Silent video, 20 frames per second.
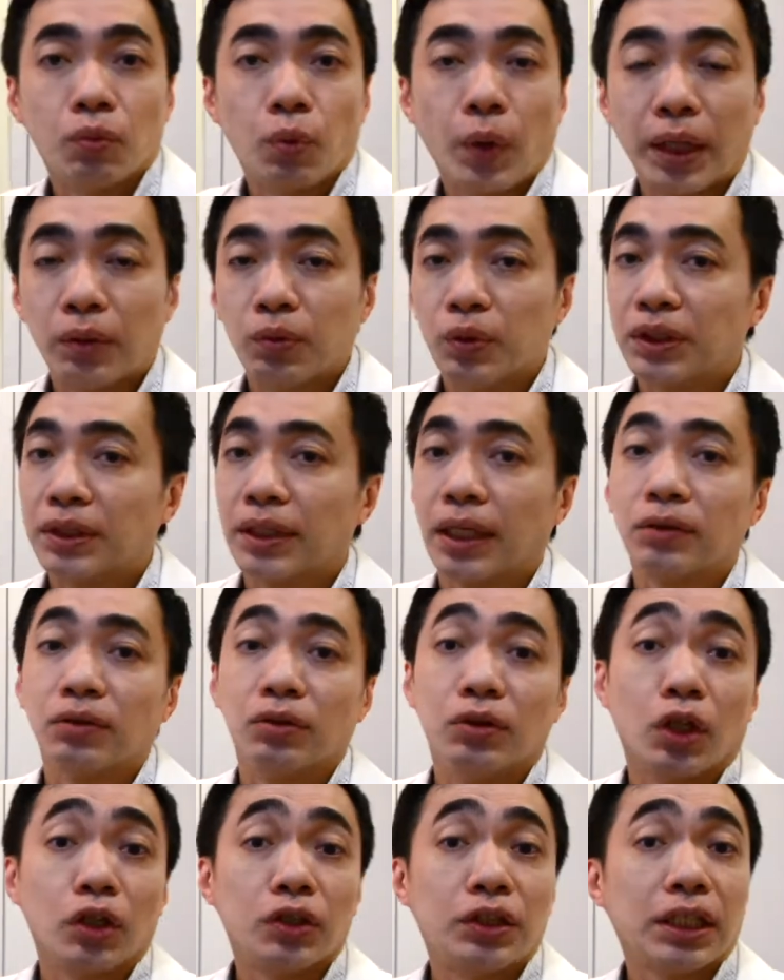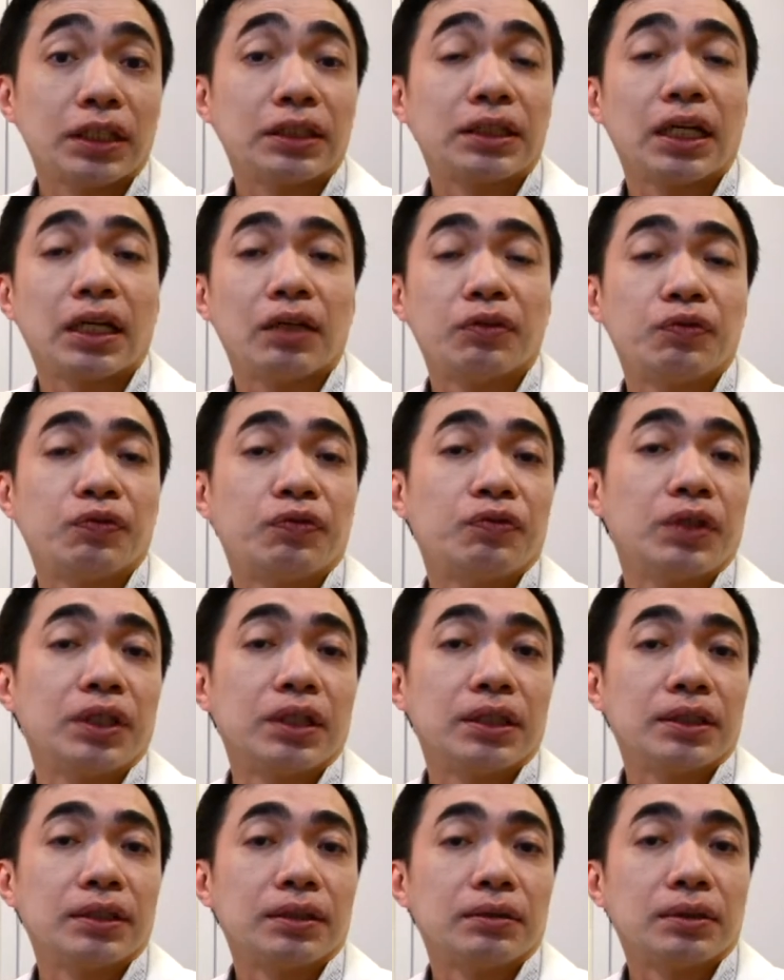when we start to not just have
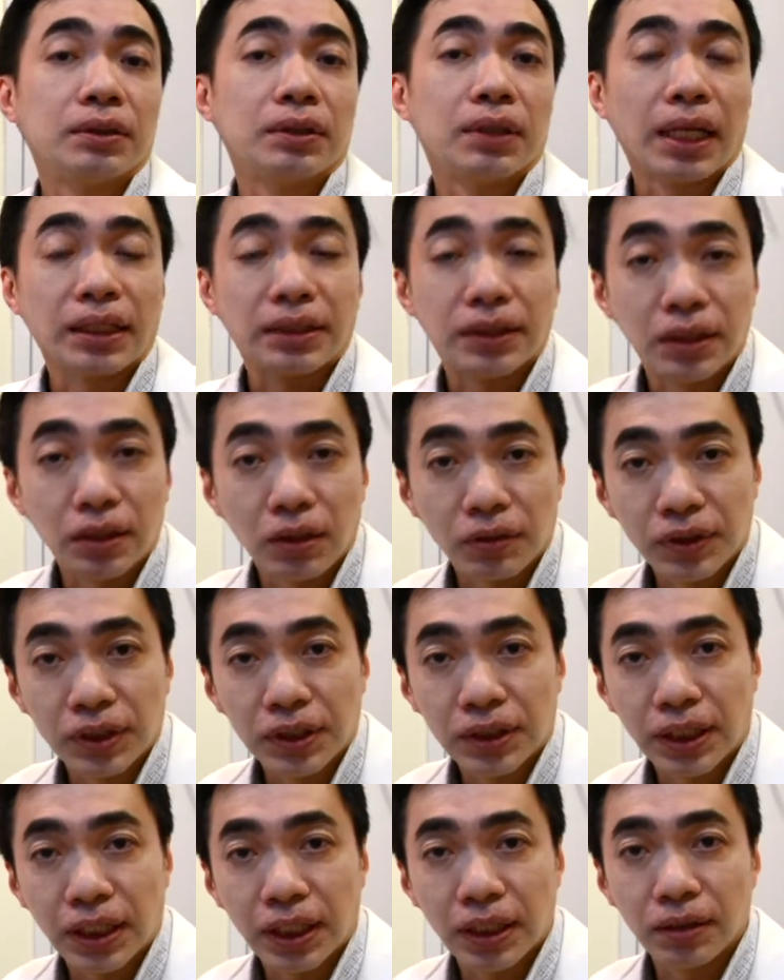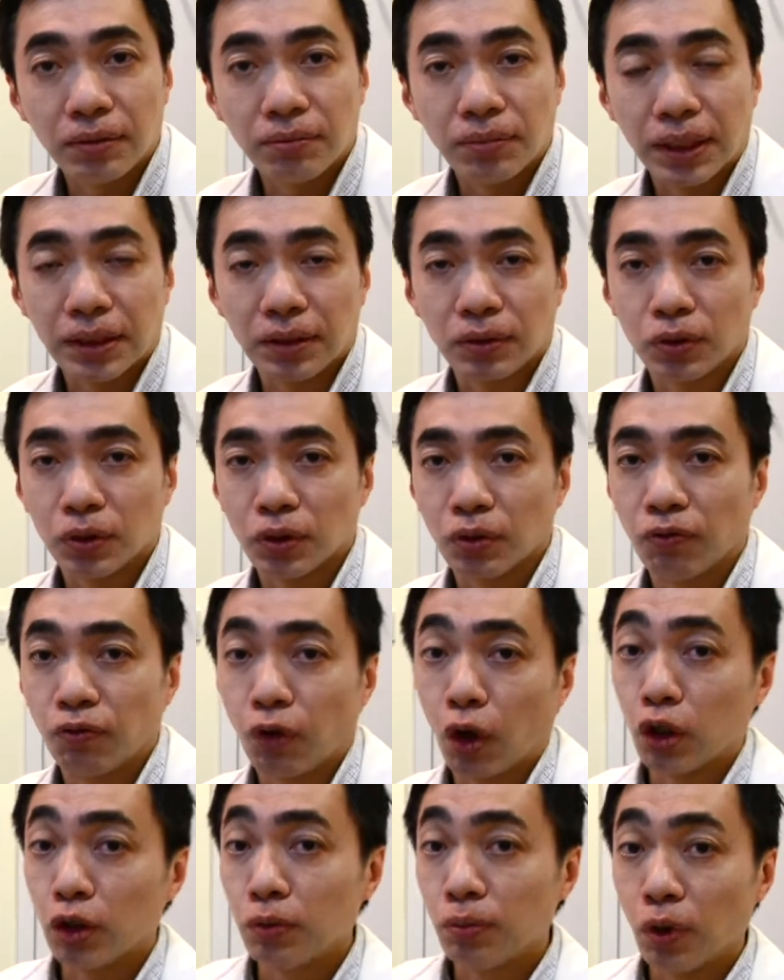laxity of the skin but also
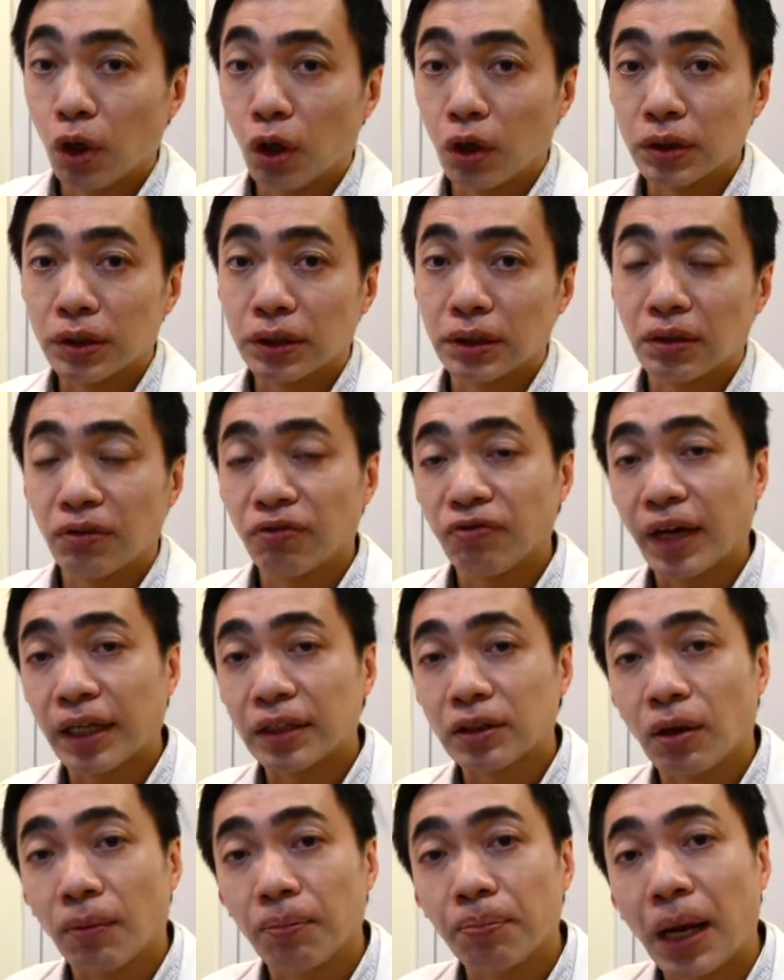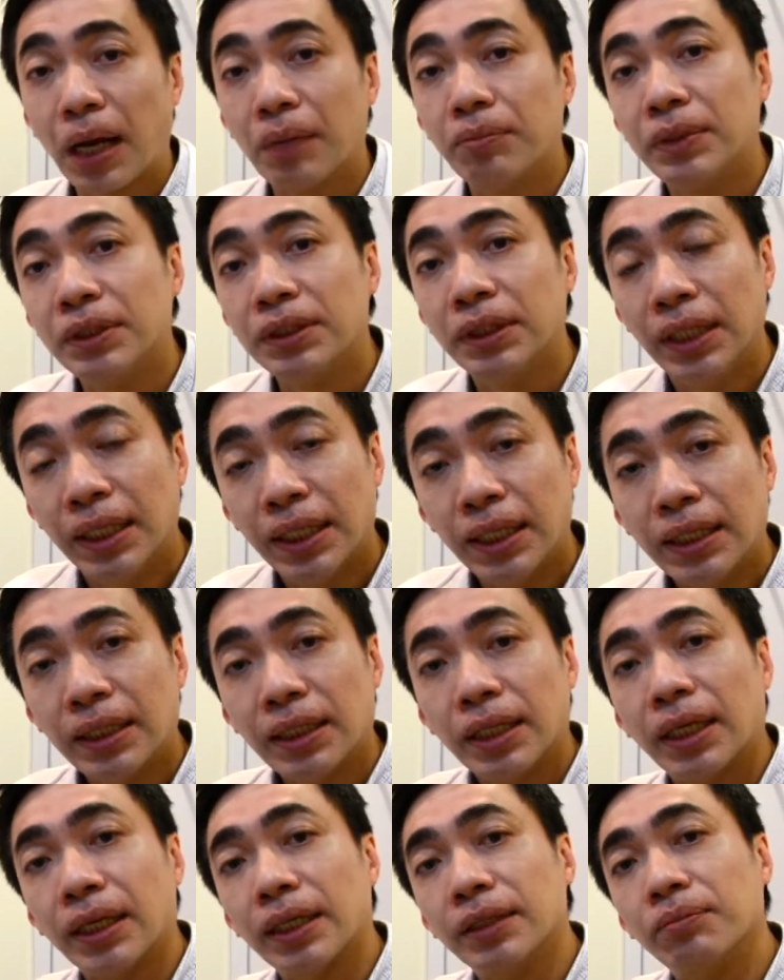volume loss in the fat compartment,
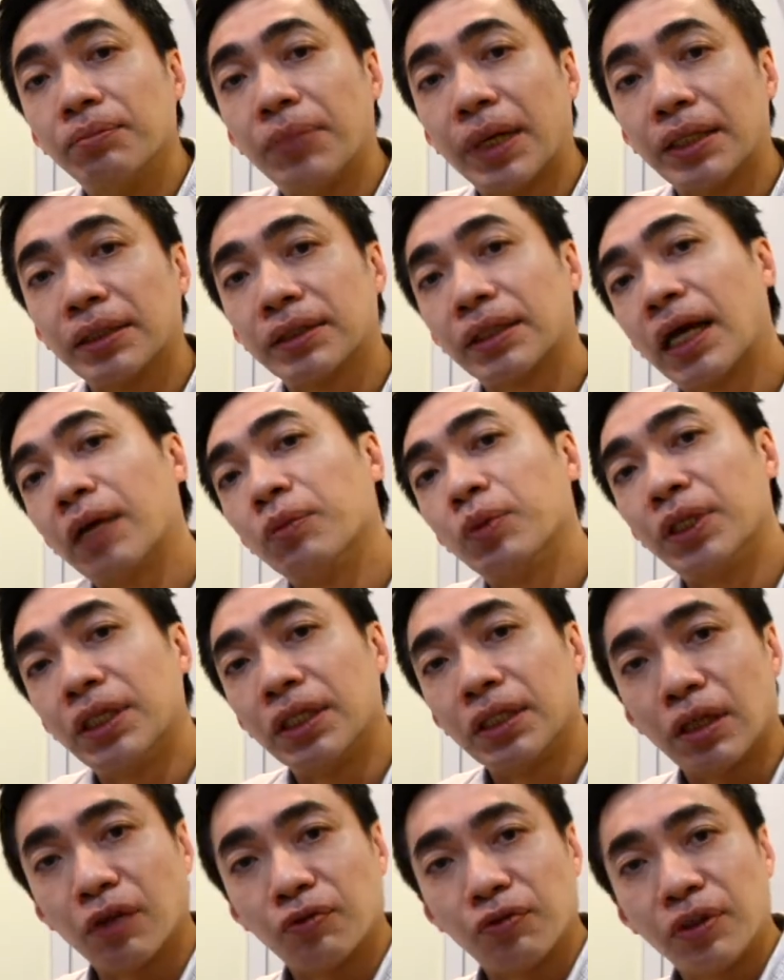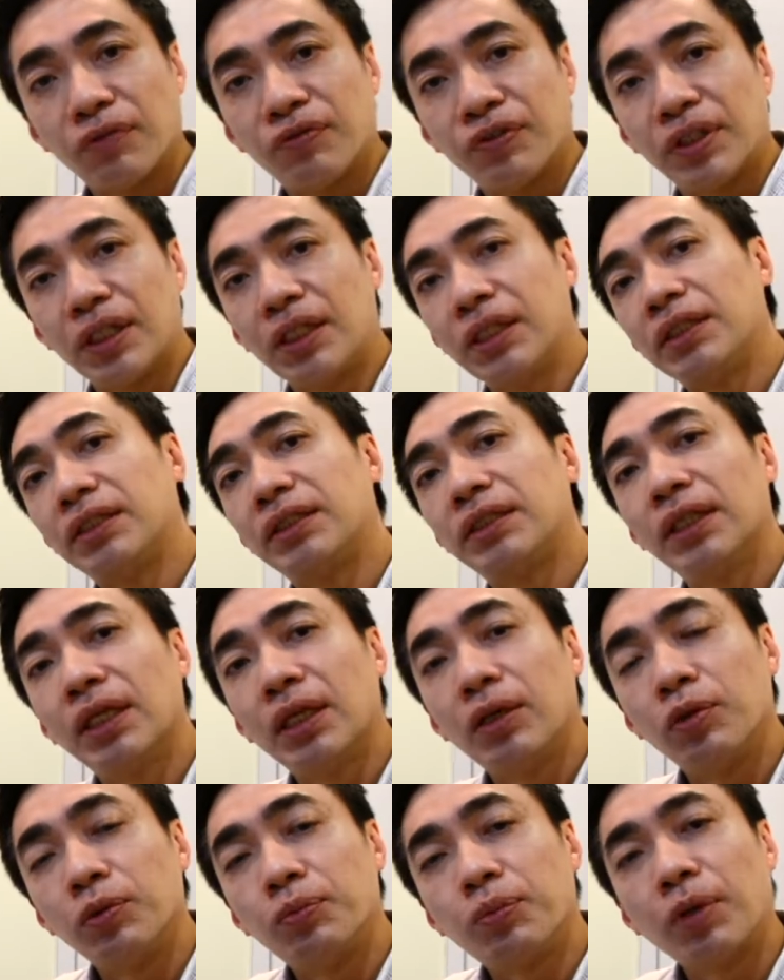and by the time we hit our 50s
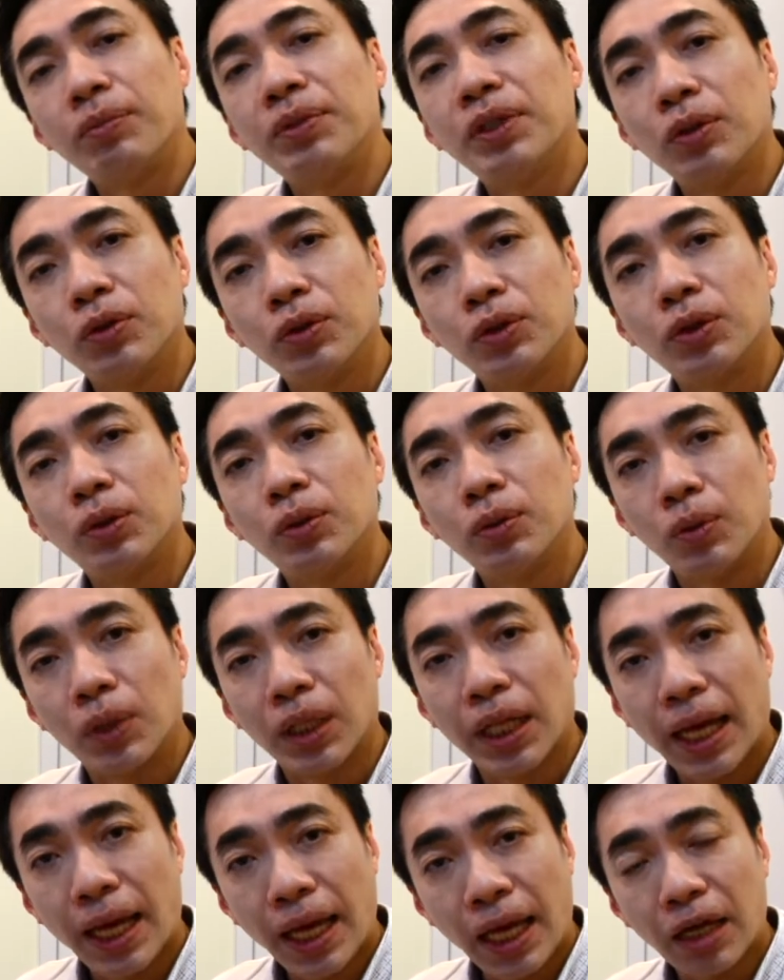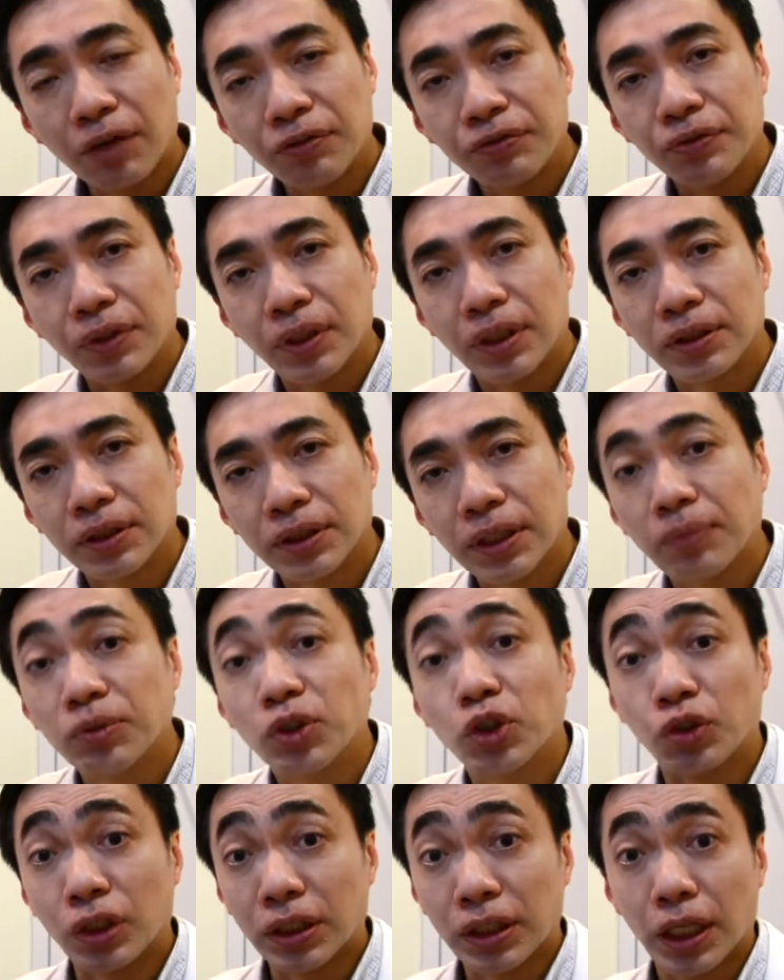we probably also will have some
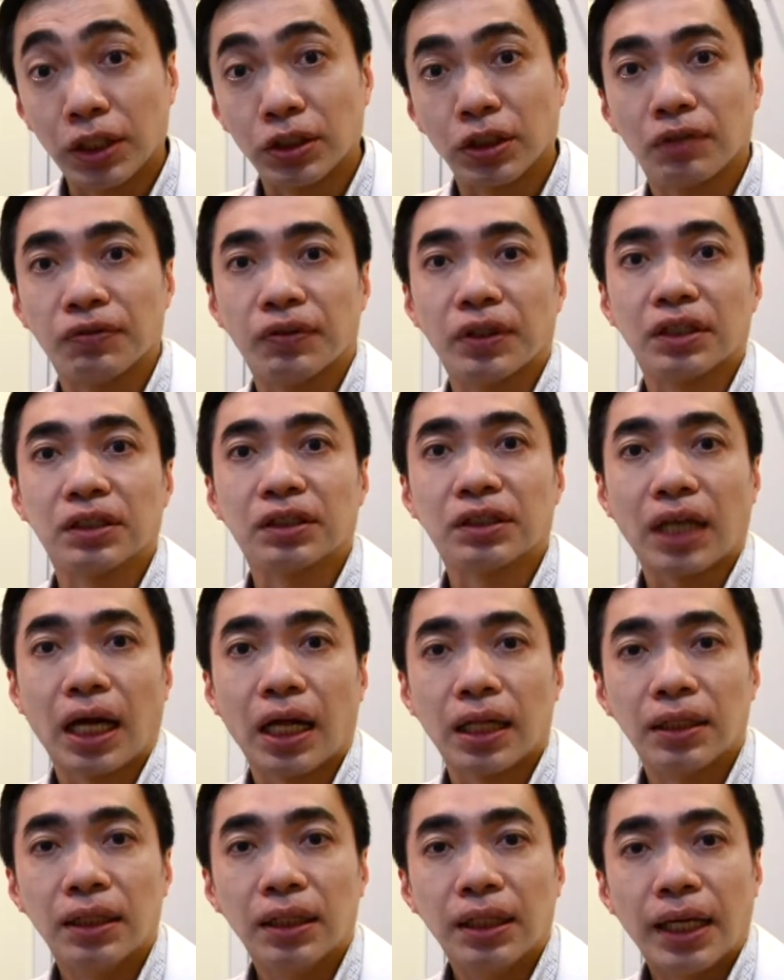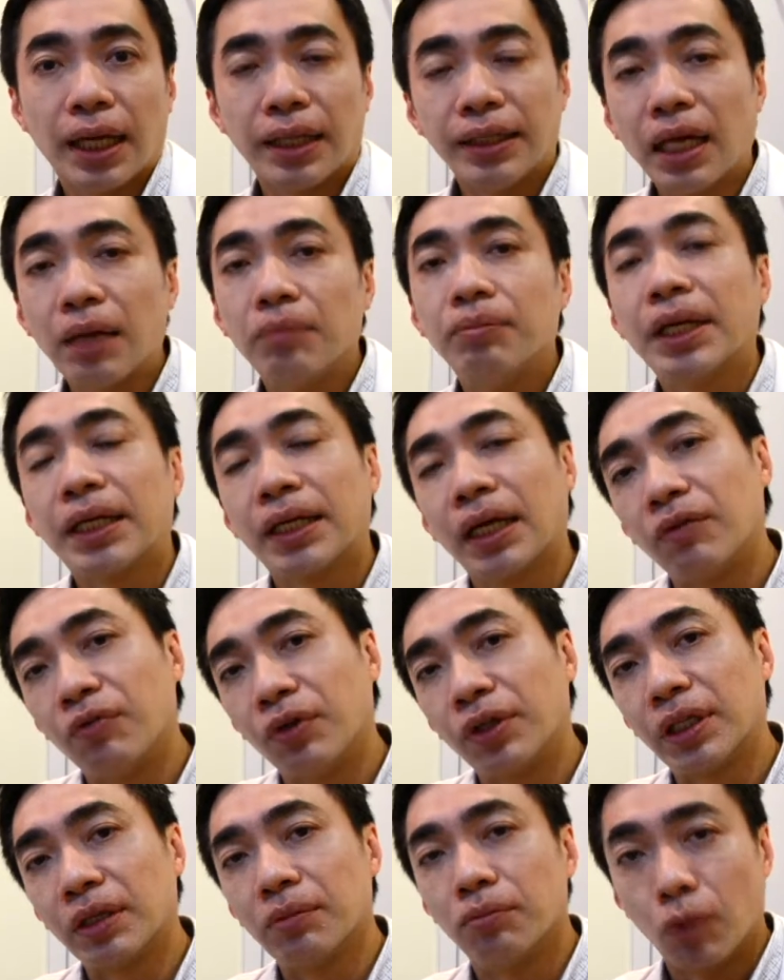shrinkage of our scalp, and that makes
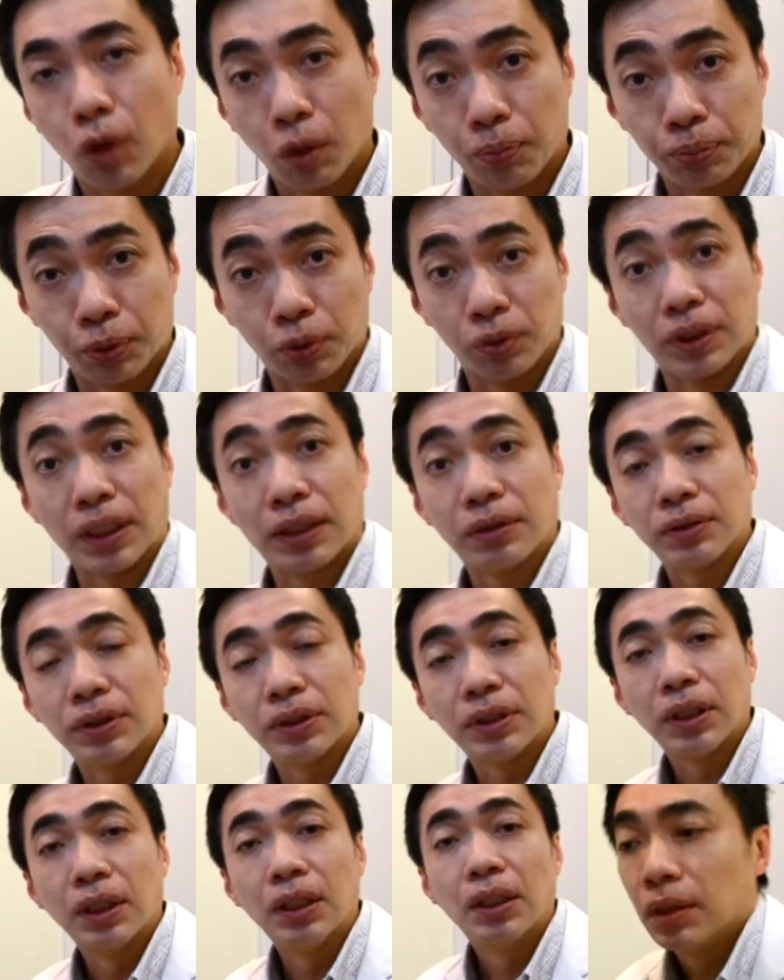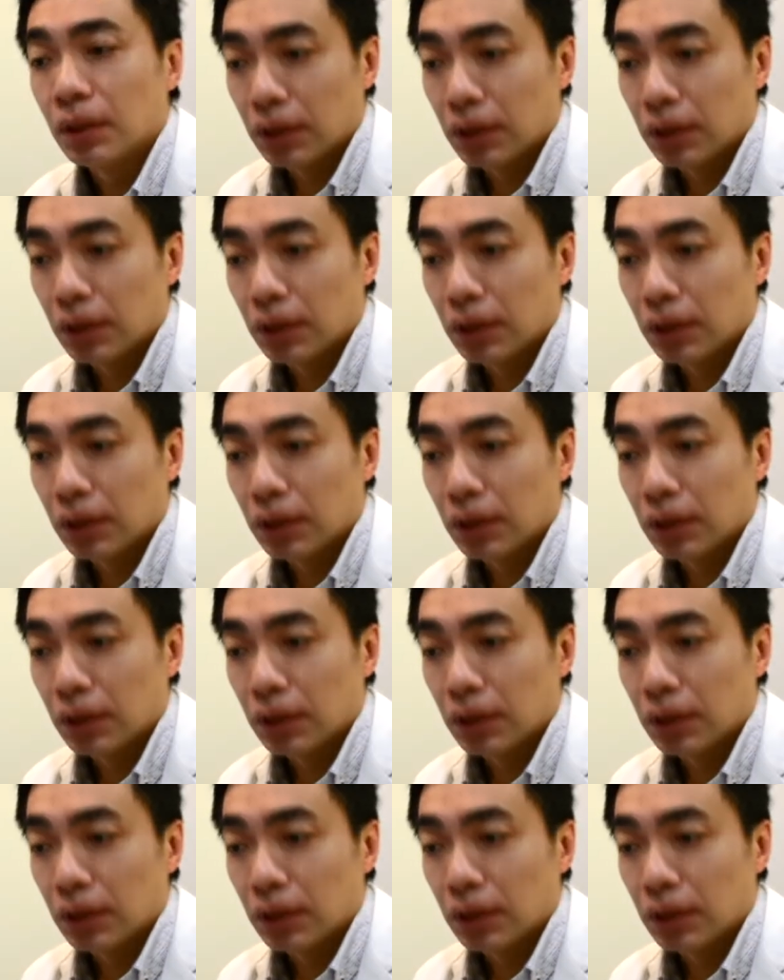everything more pronounced.